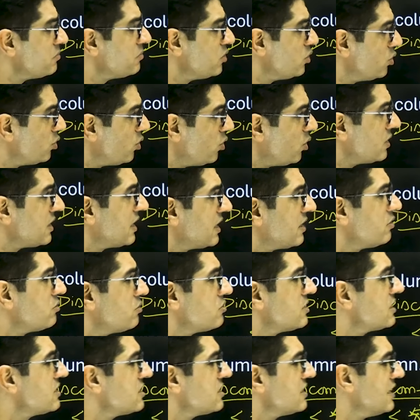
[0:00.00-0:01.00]
you know that you
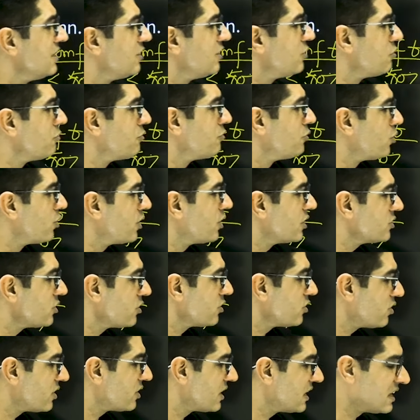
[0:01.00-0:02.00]
just need to focus
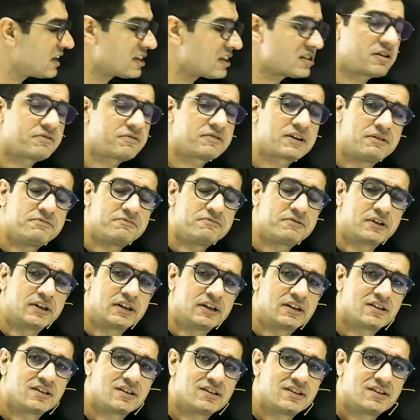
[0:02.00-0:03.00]
on your areas of comfort.
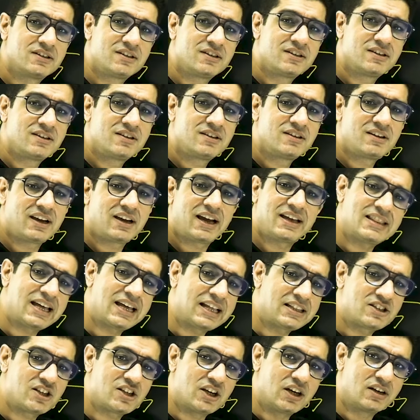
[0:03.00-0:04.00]
And
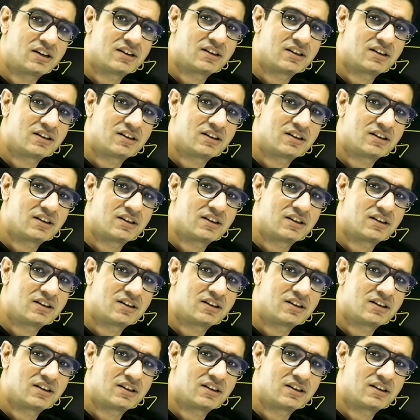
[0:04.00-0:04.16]
that's it.